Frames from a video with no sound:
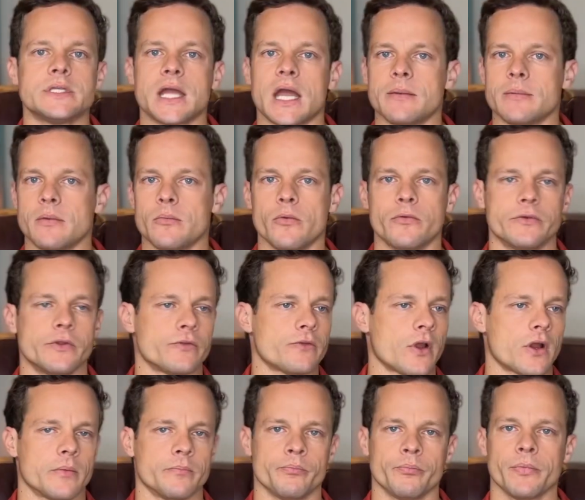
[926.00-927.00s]
time he moved his
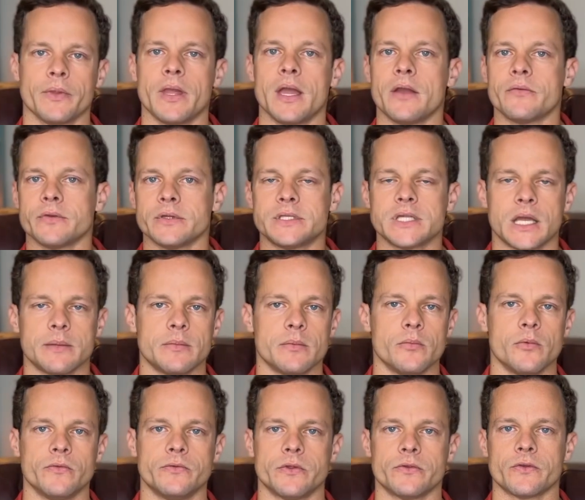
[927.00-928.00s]
arm, every time he
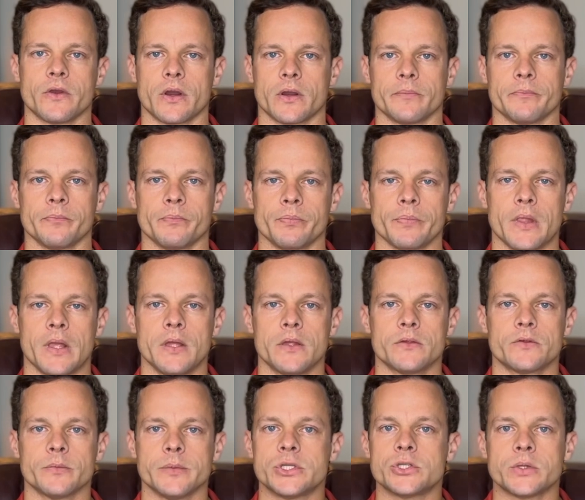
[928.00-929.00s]
moved his arm.
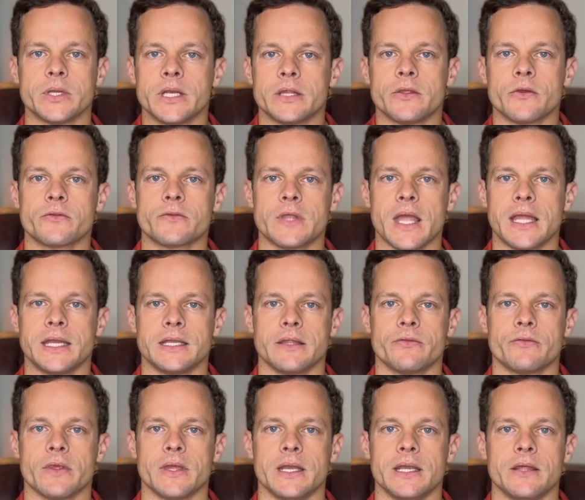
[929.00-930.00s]
So we treated those
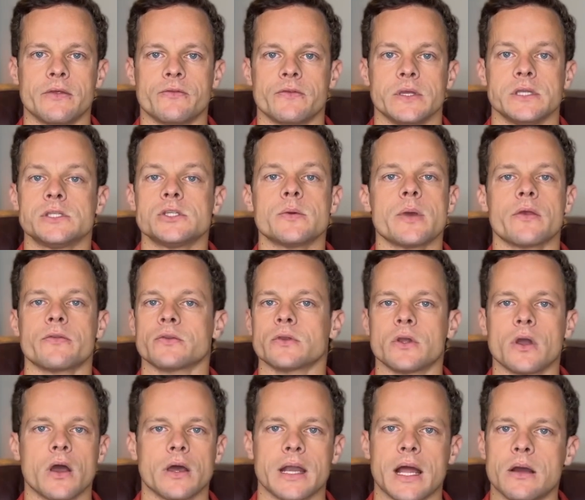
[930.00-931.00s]
tendons and his C2 hasn't
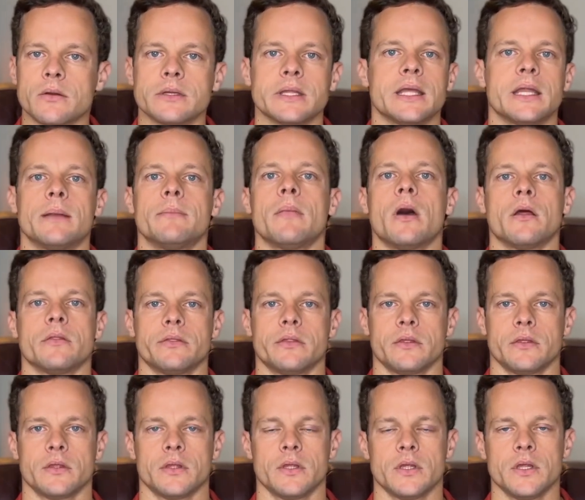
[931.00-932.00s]
gone out in a month.
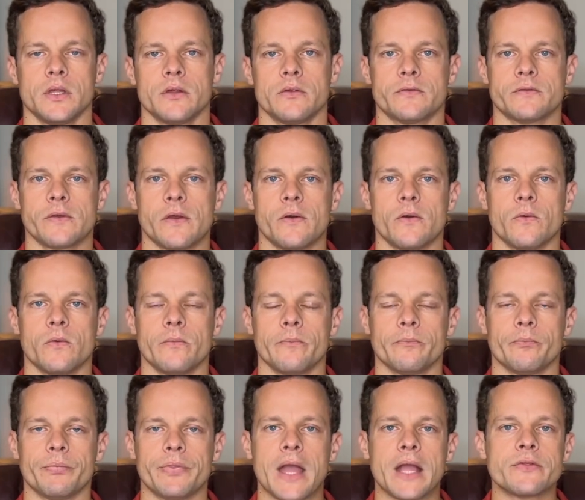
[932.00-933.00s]
So
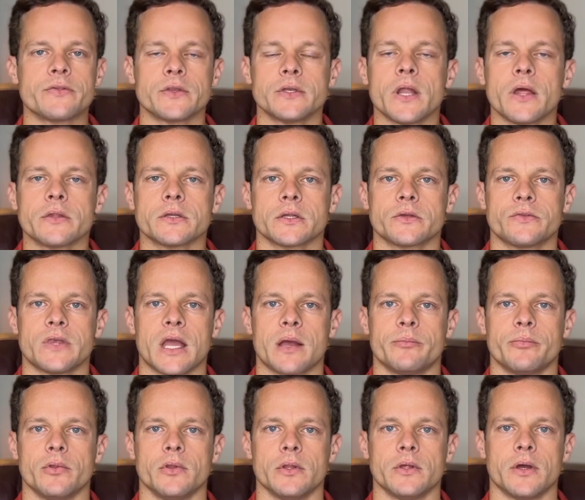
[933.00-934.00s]
that's another
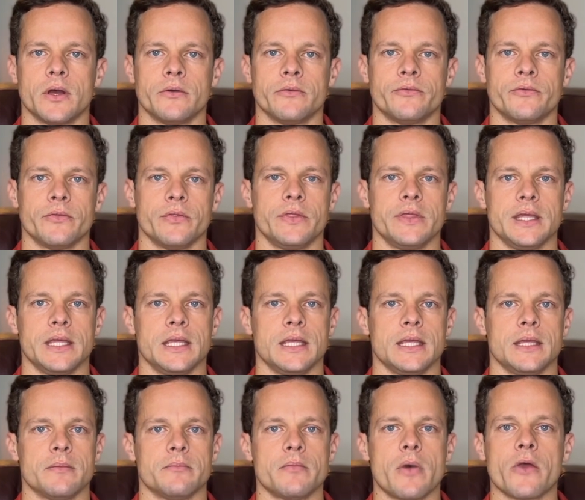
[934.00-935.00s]
example of
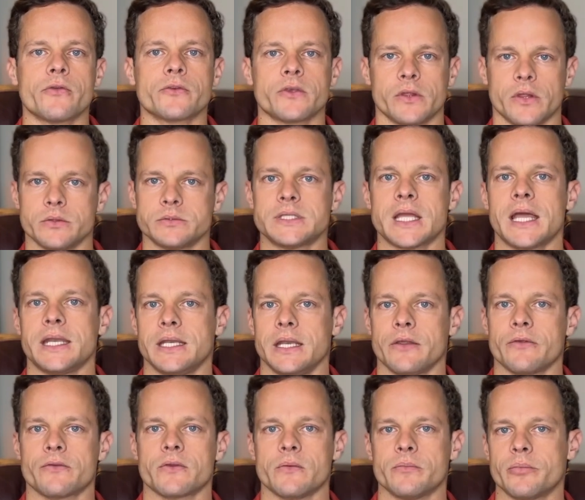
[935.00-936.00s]
the
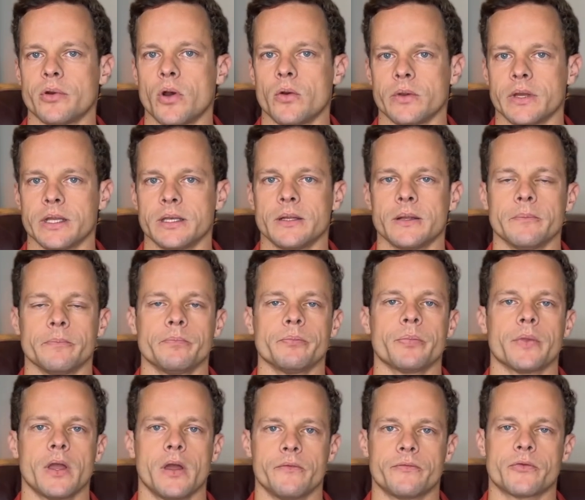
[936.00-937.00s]
musculotendinous component
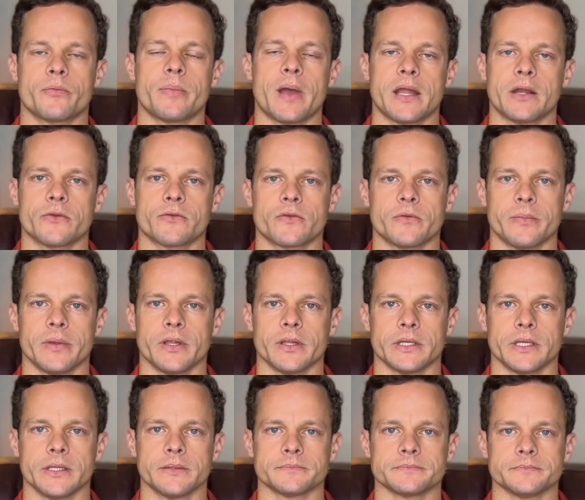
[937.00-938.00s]
of spinal
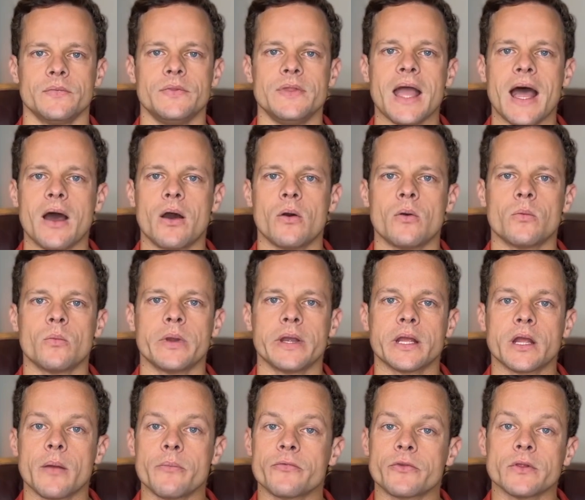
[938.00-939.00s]
stability. Now, when
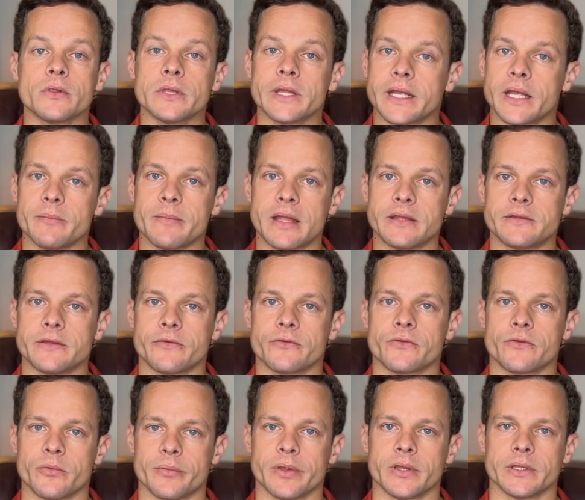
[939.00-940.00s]
it comes to ligamentous
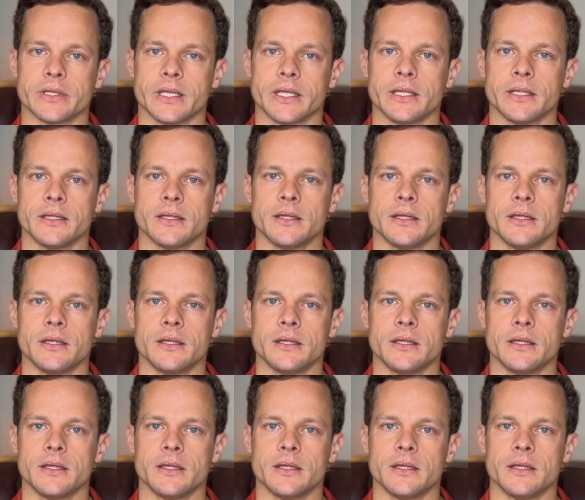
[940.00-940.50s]
stability,